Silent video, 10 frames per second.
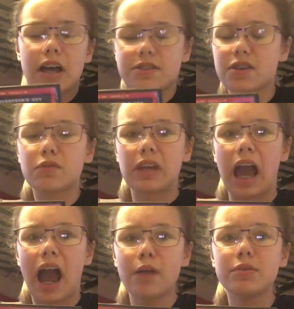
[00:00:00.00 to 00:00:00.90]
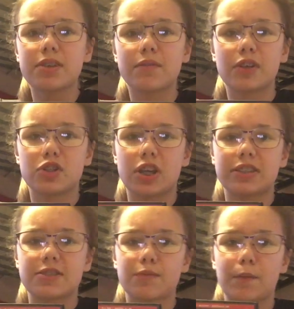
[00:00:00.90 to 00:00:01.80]
So yeah, I would definitely check
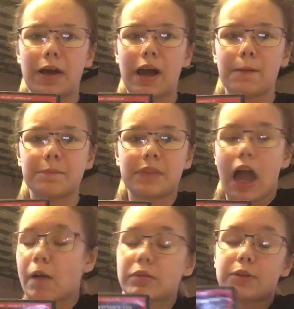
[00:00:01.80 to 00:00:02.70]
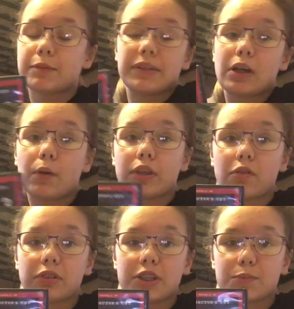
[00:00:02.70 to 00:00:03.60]
this film out. I'm going to be going
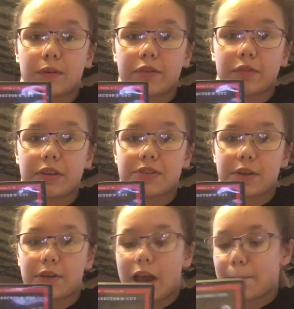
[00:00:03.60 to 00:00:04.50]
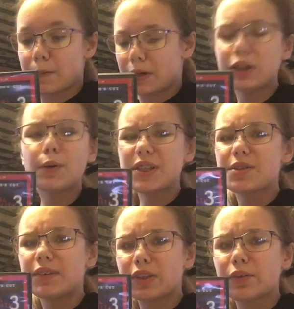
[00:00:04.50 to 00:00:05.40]
over these briefly, so yeah. But Paranormal
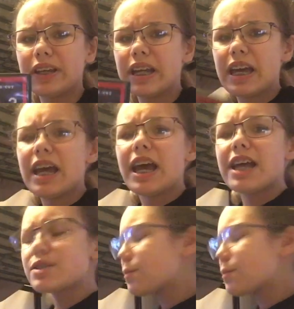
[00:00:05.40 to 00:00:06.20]
Activity 3, it's